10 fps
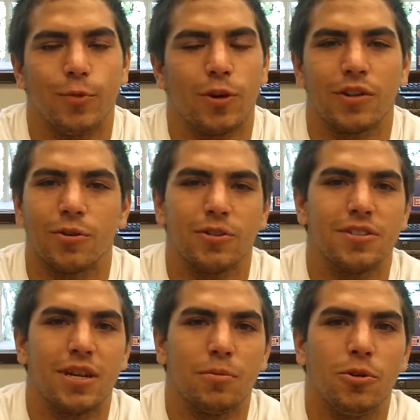working towards
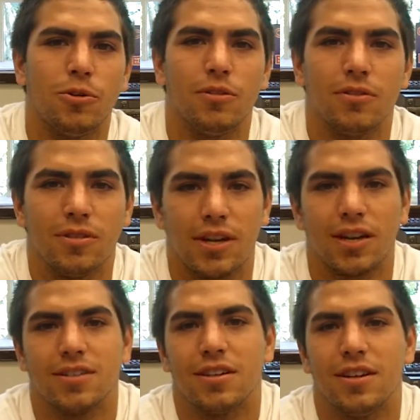the same goal. Like
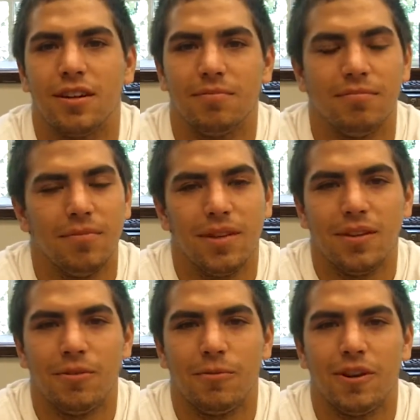I said,
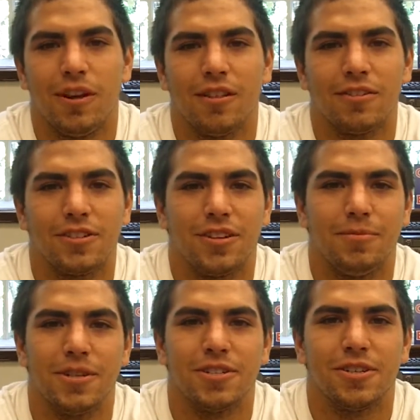I'd win another
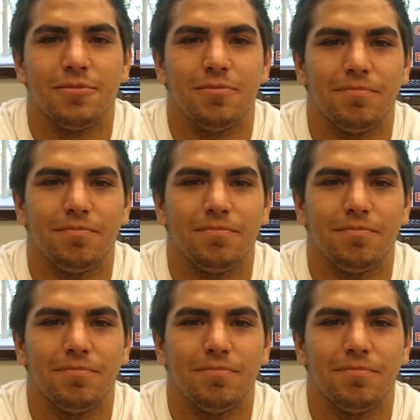championship.